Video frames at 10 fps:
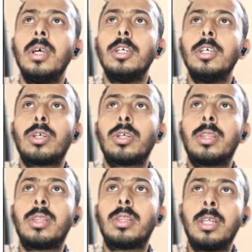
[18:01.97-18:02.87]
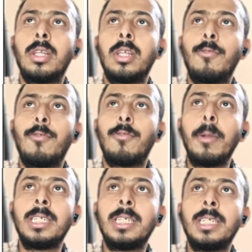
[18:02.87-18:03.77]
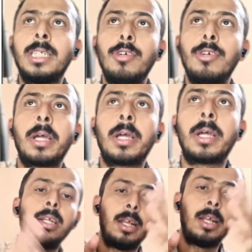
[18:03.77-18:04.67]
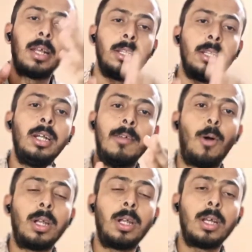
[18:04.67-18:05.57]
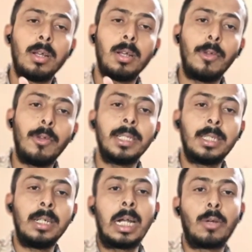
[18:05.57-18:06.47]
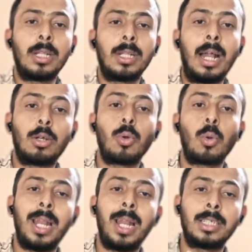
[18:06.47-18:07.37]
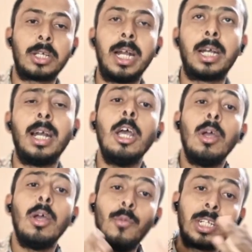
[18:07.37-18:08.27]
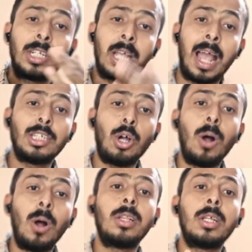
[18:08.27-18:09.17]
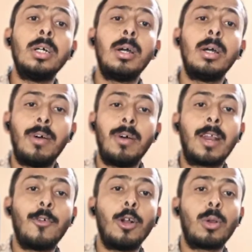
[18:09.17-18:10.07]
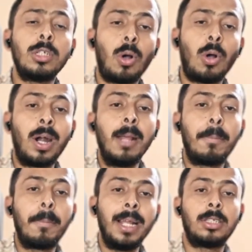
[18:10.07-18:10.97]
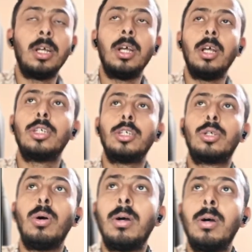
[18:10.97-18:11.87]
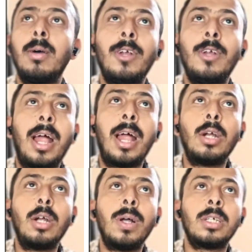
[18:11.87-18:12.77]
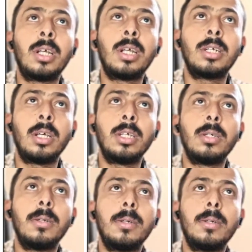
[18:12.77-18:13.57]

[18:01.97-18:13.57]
So this default VPC VM created in the default VPC network that Google has created, which has all the firewall rules already placed. So we'll try to SSH this.